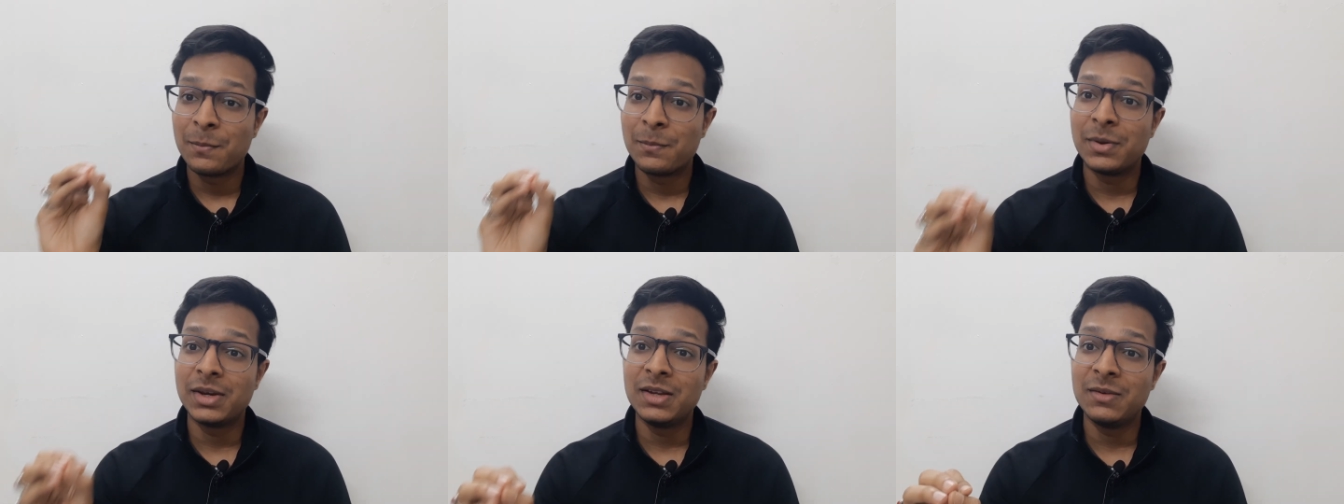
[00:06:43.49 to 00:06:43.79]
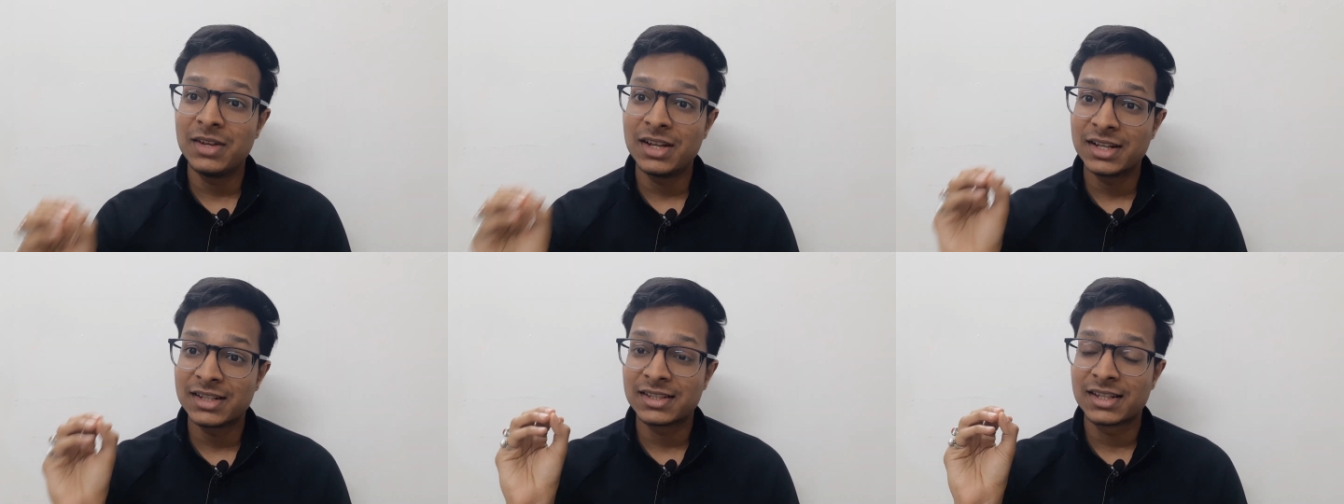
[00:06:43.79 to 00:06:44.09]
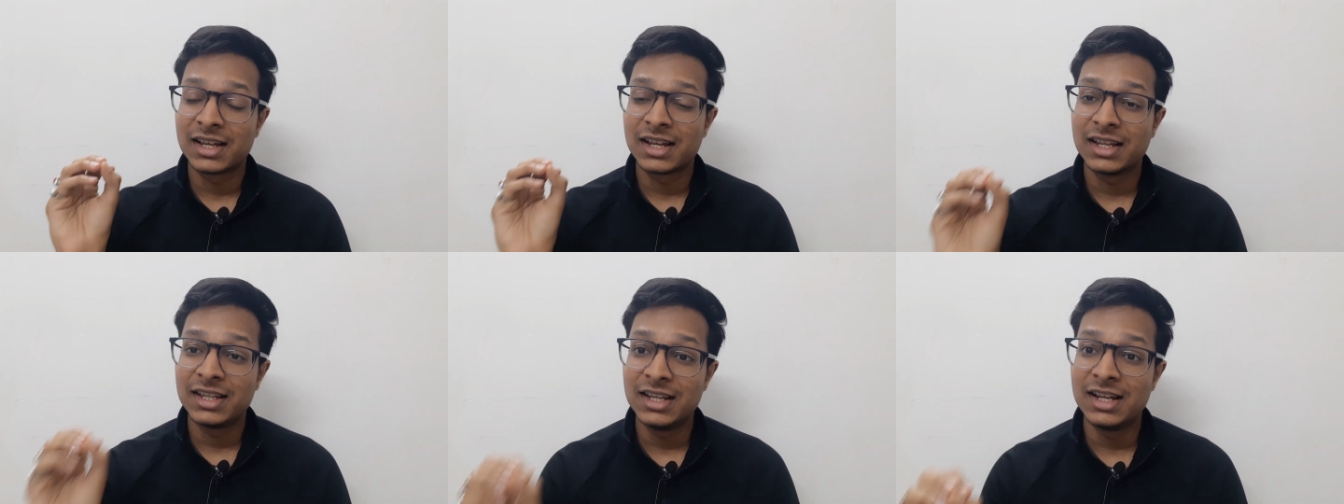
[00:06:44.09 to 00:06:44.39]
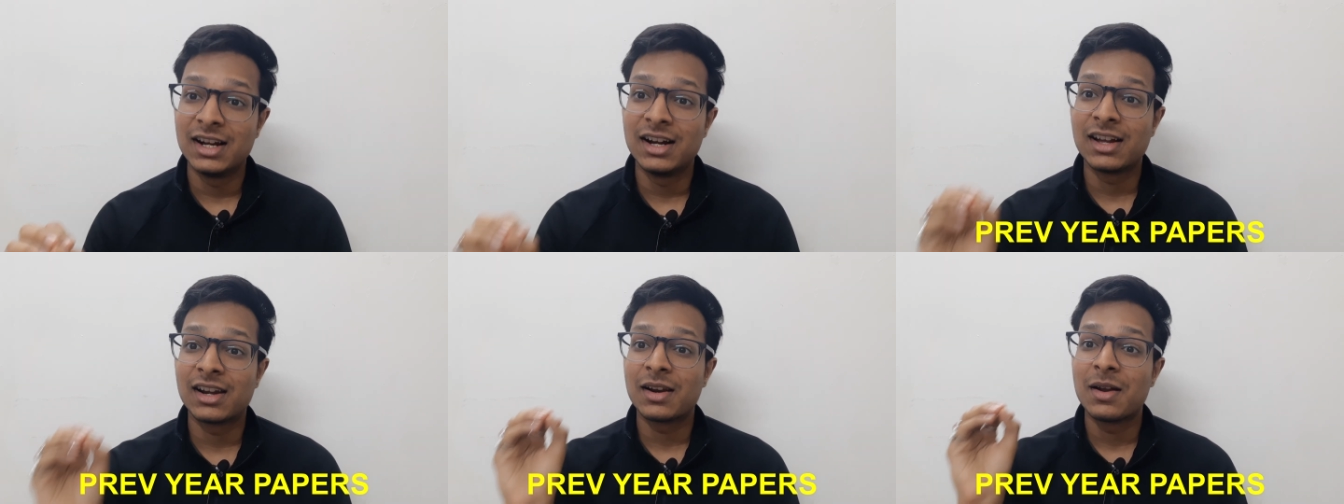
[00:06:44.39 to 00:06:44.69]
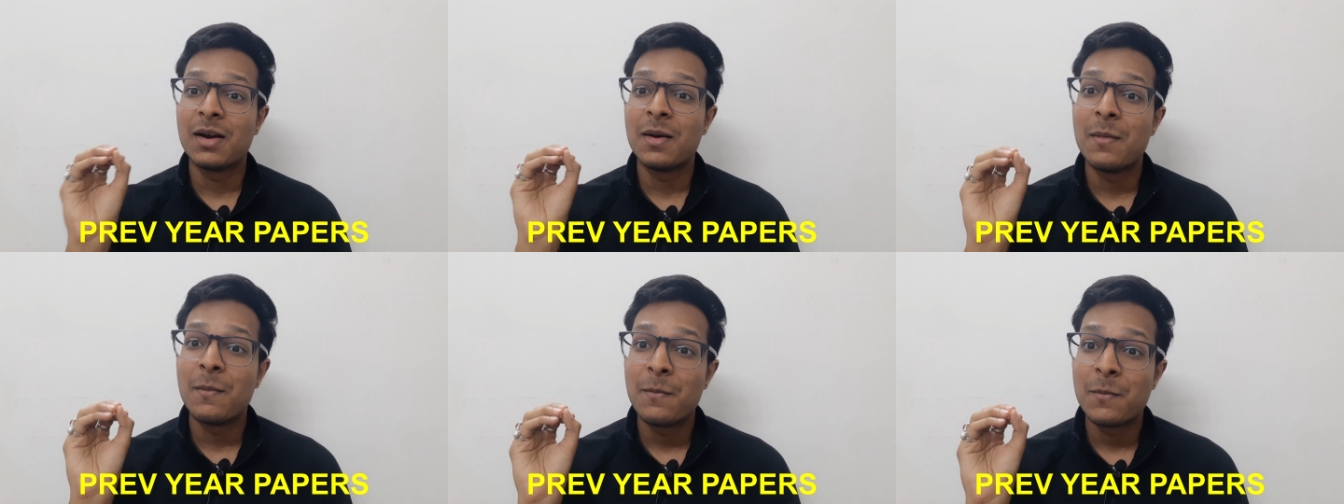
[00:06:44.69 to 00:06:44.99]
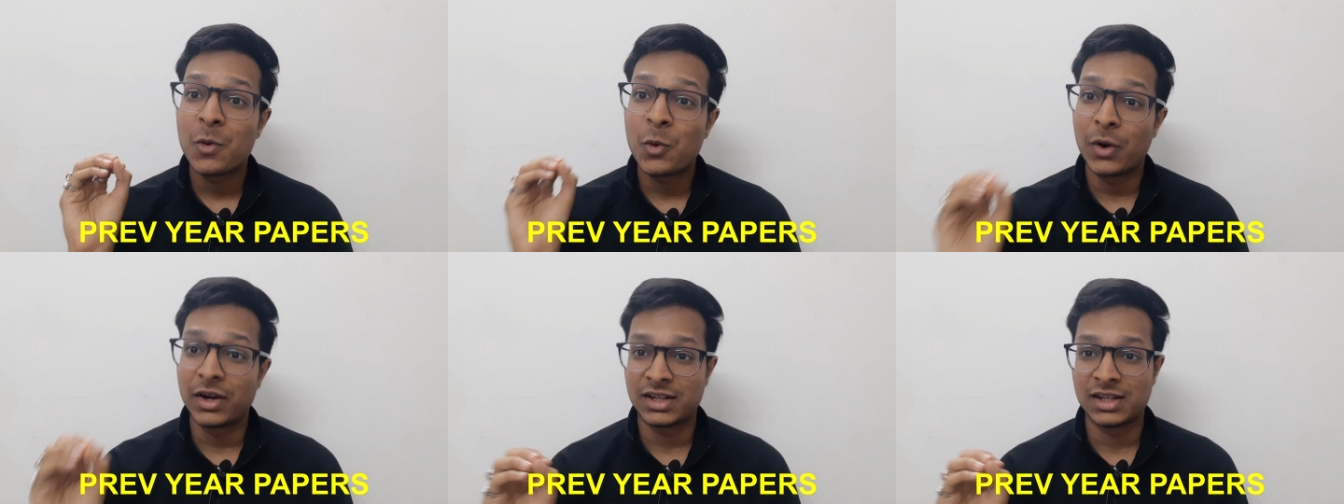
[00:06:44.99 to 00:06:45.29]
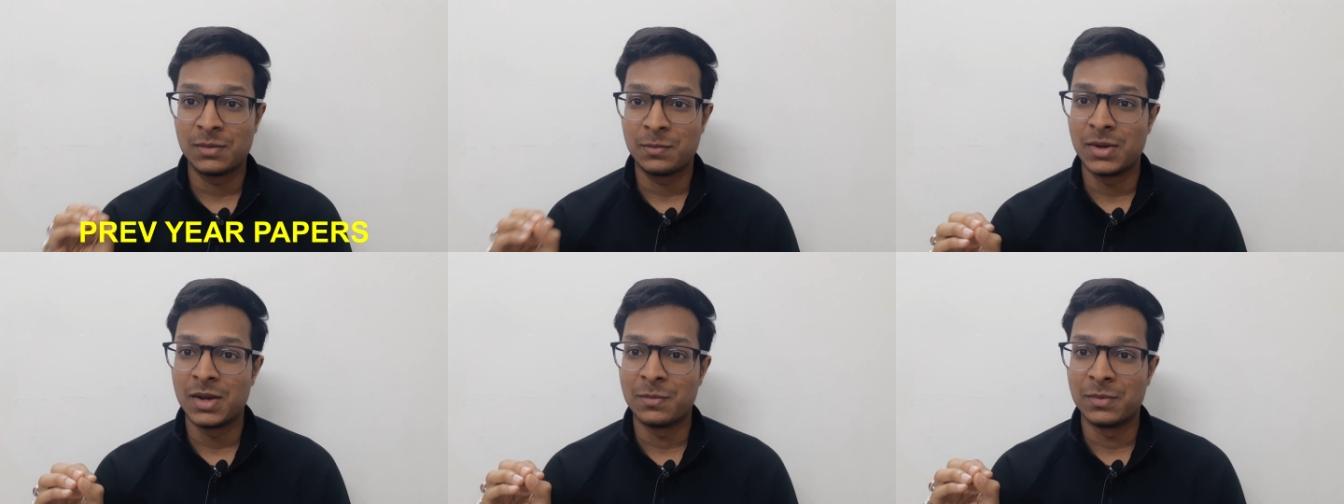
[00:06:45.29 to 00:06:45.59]
previous year
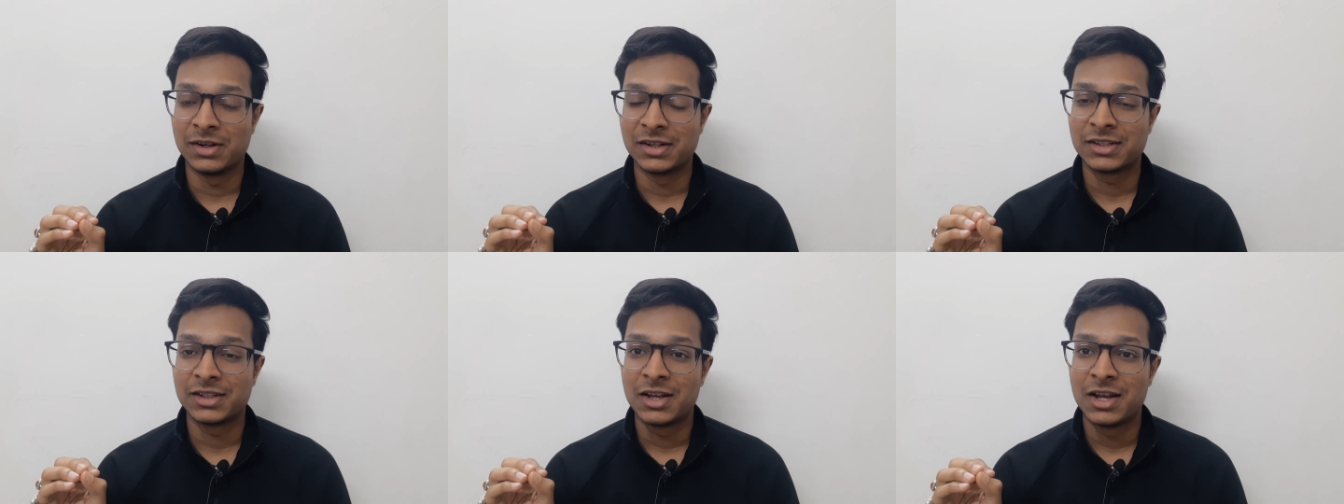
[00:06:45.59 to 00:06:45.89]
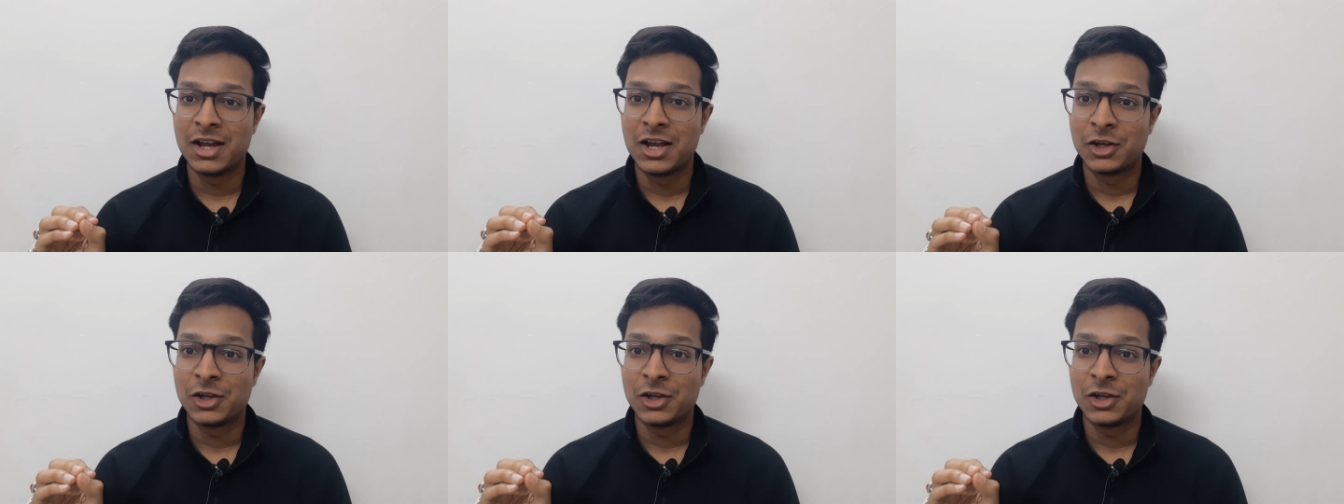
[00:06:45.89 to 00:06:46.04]
question papers.